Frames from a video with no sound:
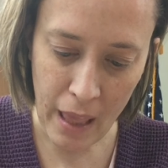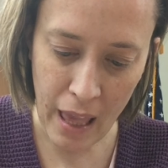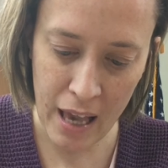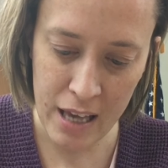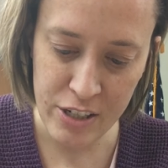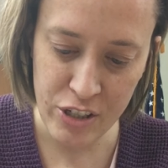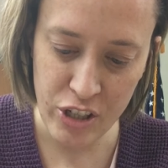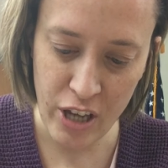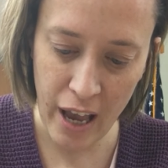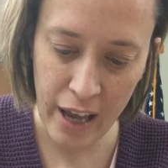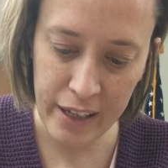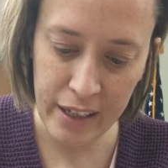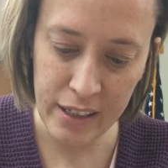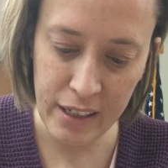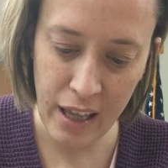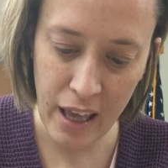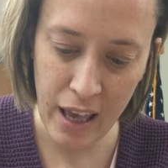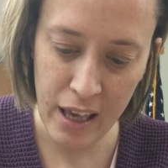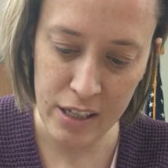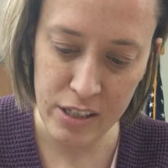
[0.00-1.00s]
A
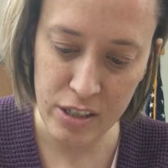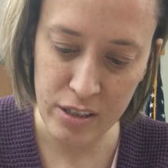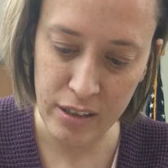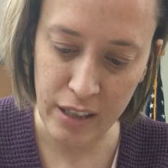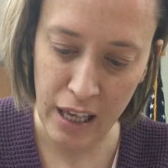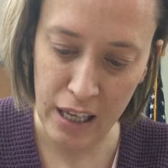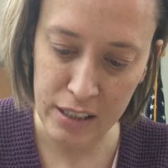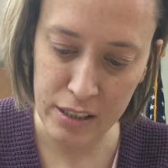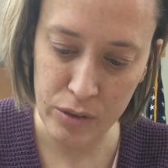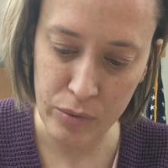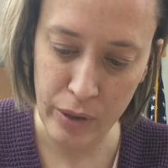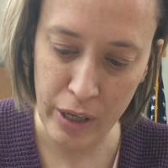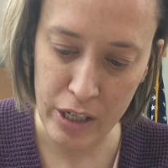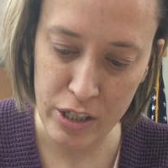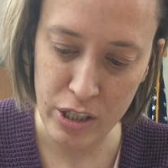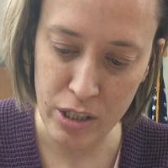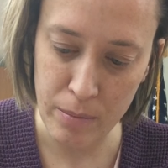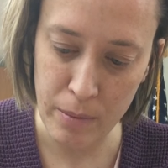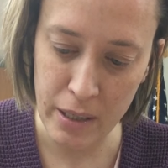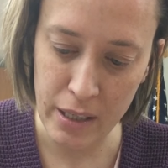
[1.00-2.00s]
jagged-edged
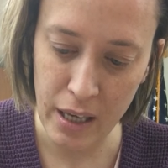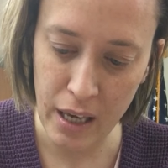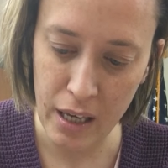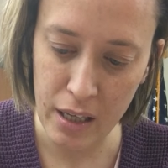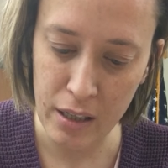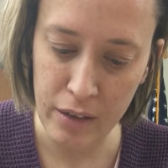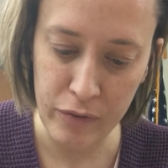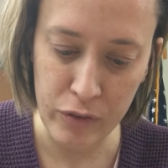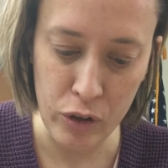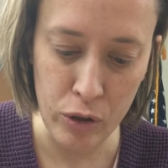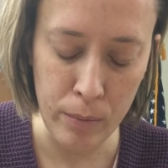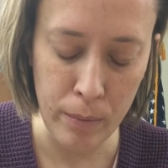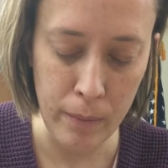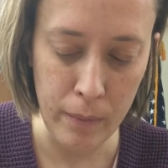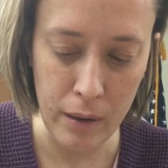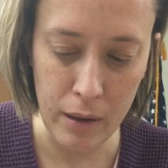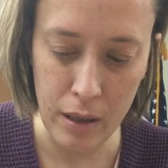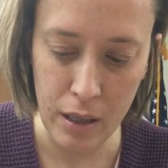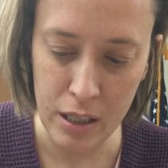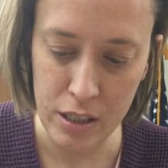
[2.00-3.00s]
laceration began a few
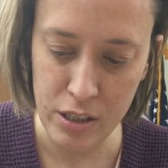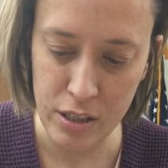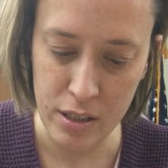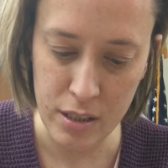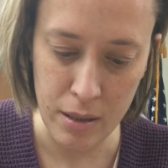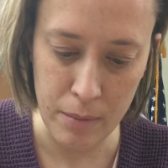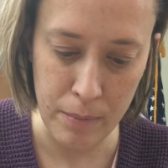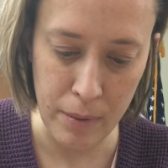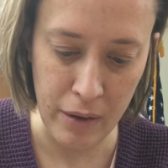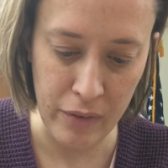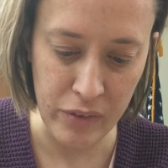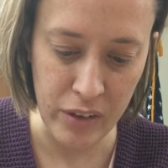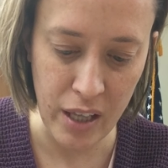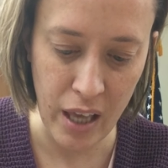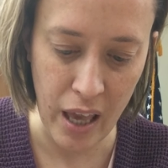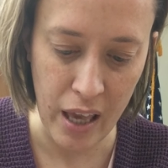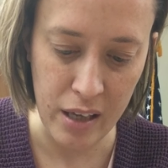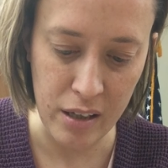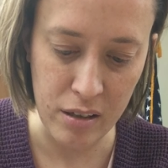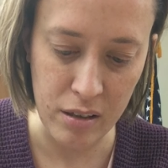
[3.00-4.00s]
inches above the
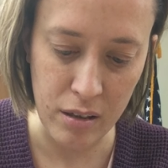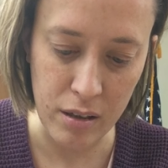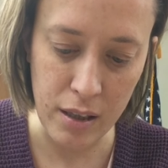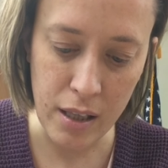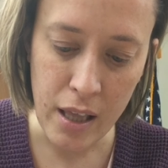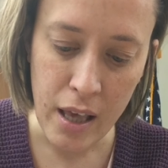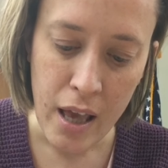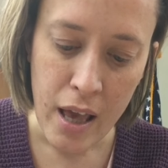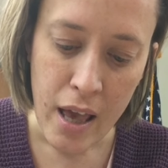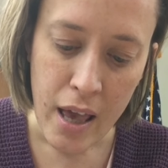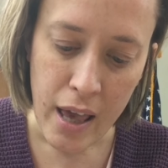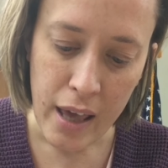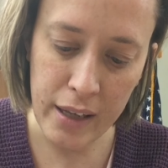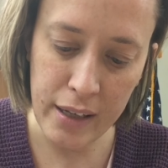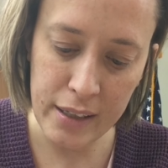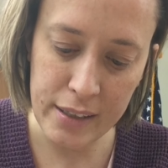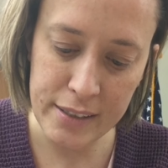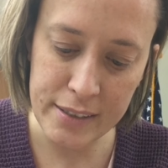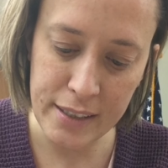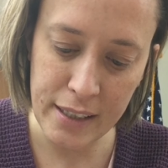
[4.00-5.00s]
ankle and
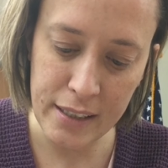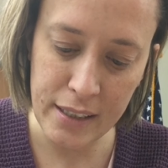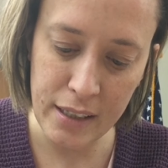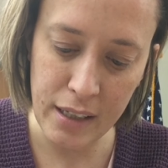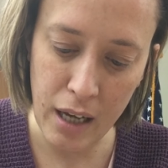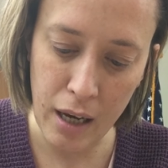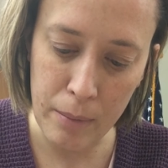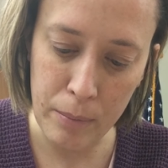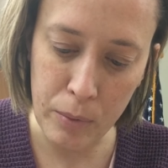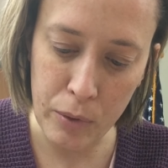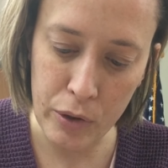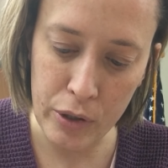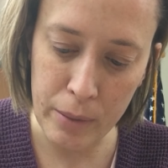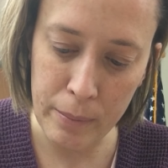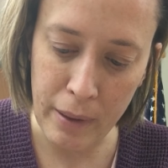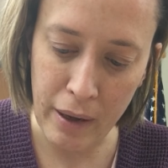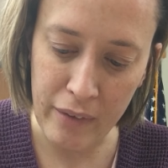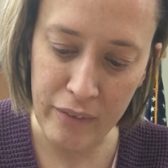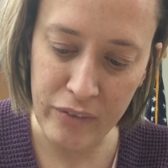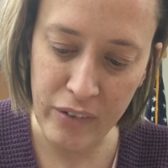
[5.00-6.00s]
extended upward
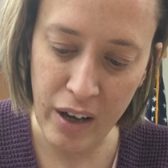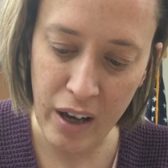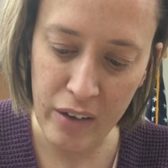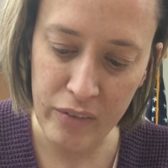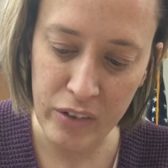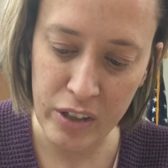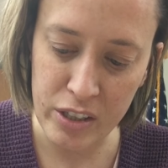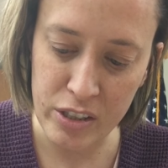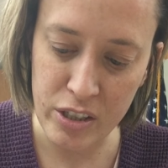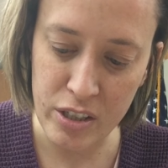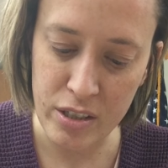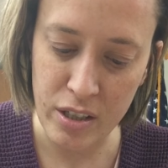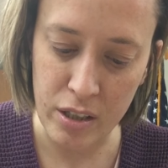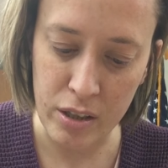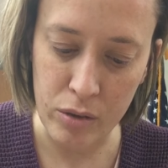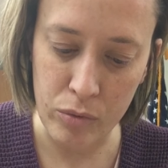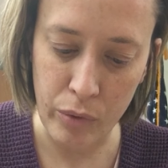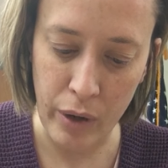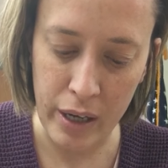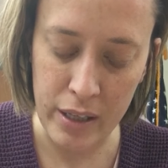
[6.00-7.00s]
about 5 inches
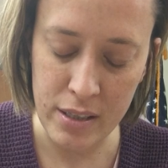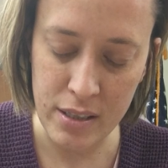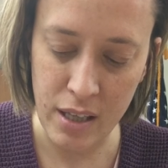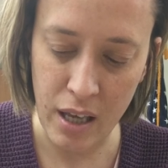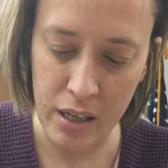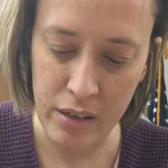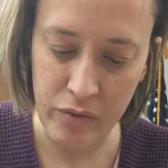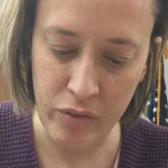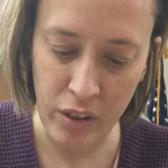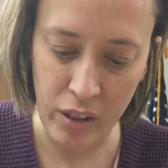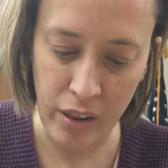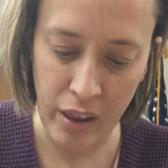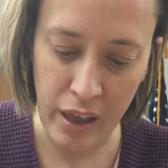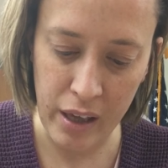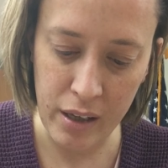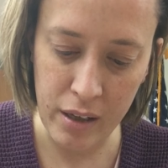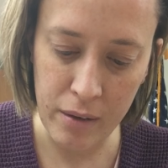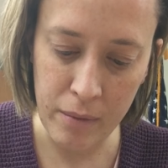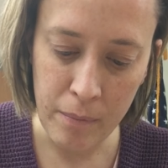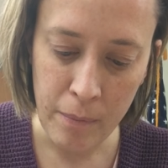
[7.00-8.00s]
on the right side of the
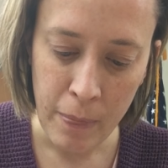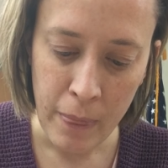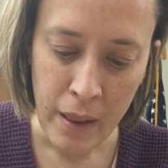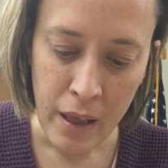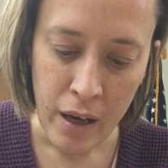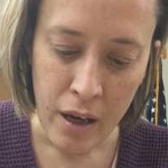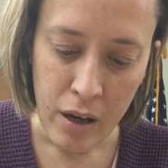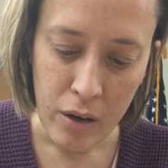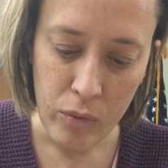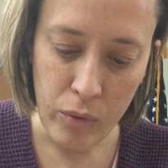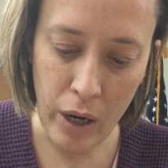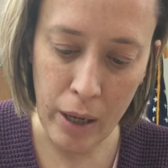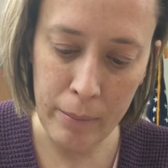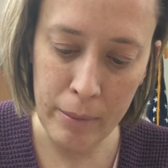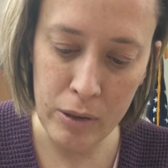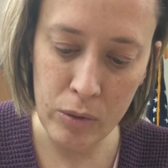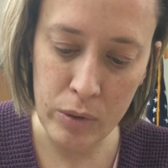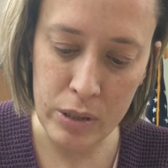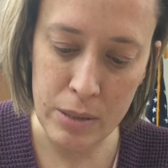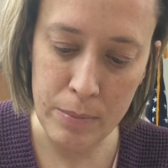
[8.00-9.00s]
leg.
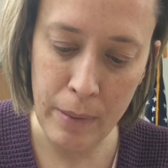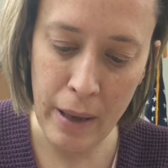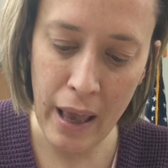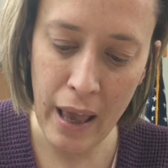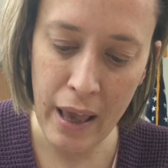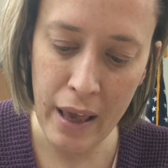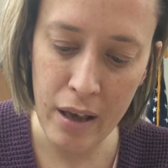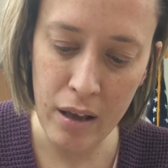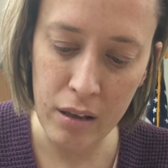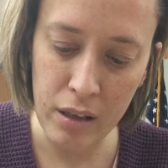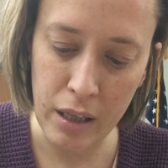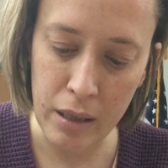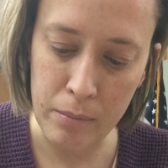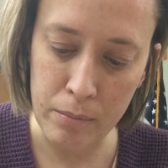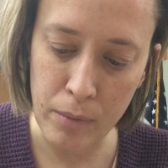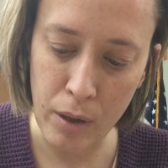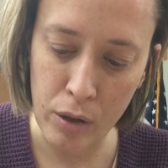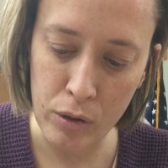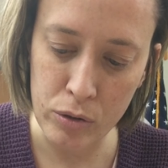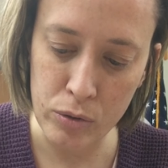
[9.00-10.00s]
Raymond was pale
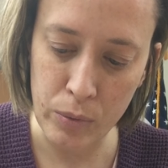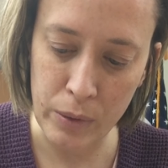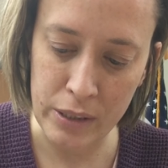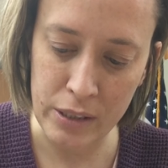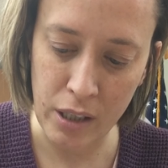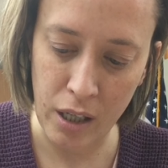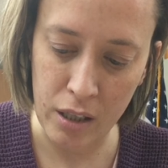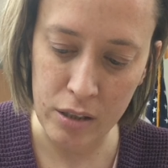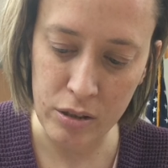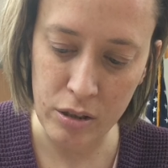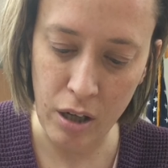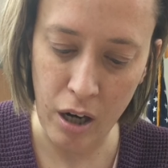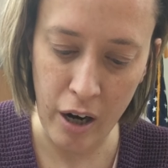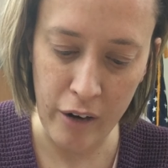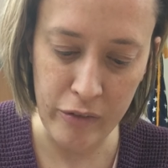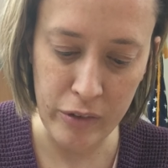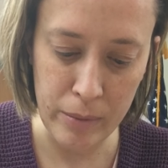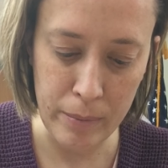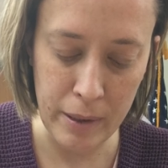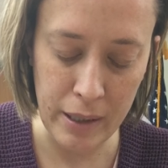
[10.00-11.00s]
and moaned when Dr.
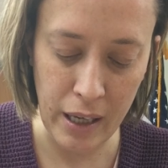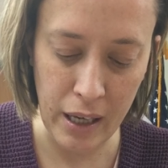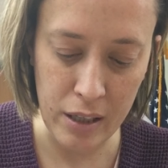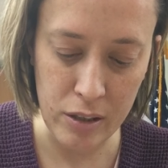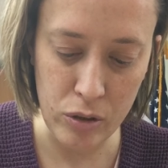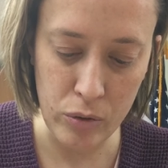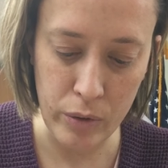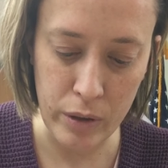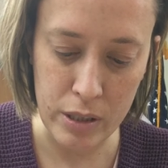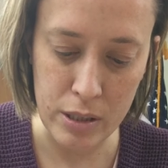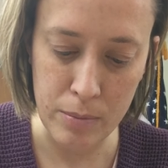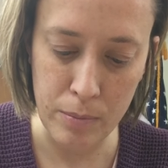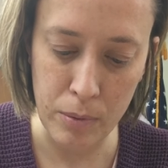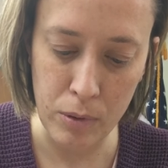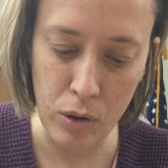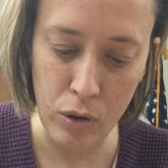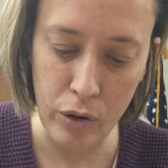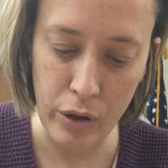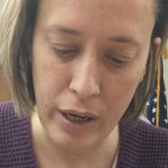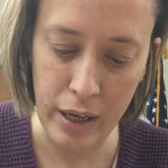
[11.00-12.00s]
Harvey began to
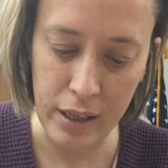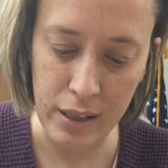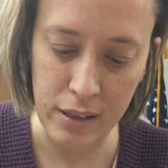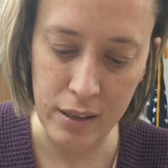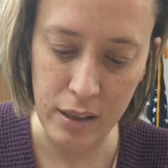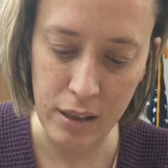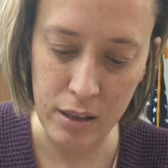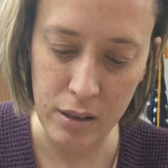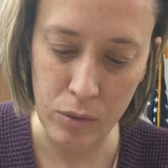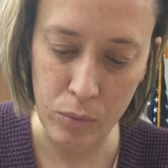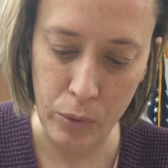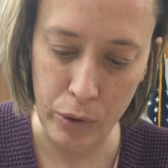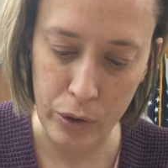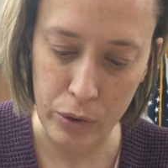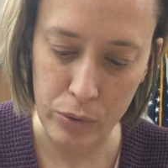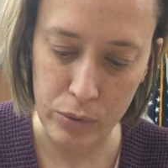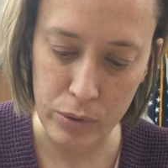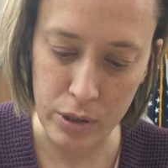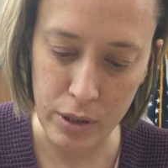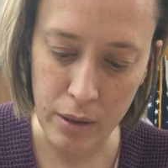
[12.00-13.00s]
explore and clean the
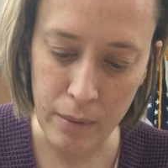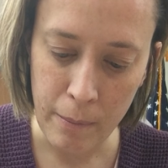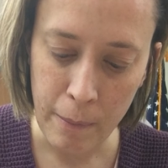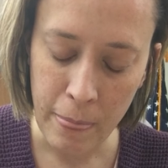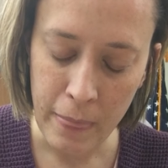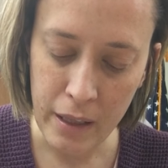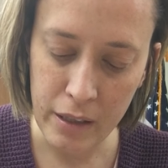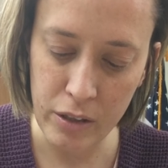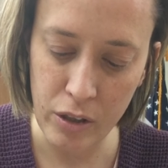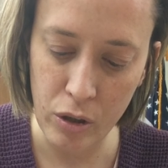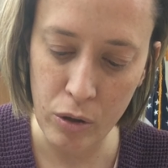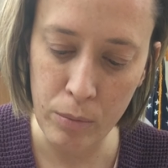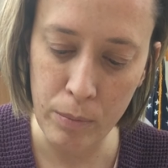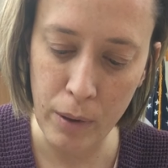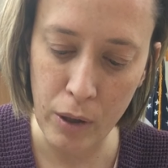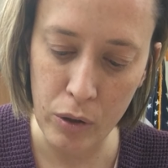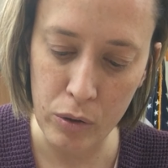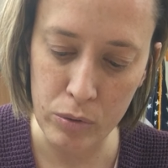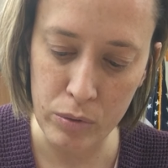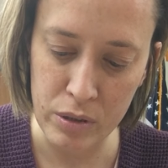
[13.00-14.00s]
wound. No
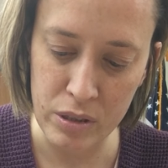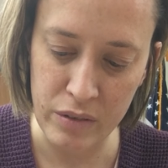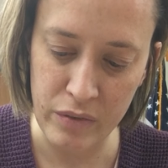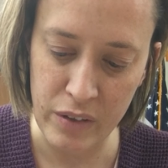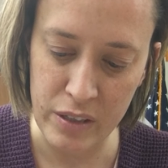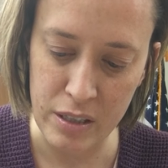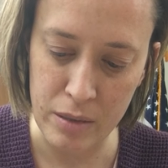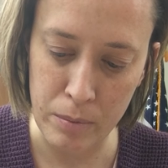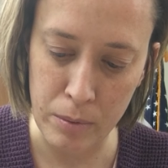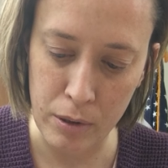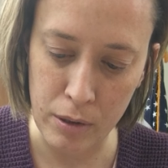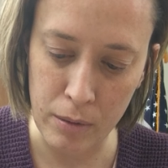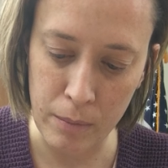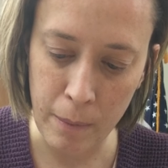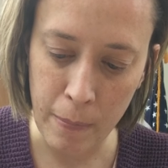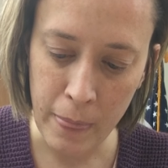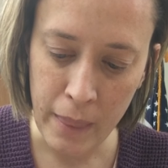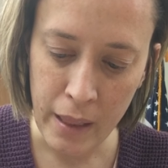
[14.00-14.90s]
bone was visible.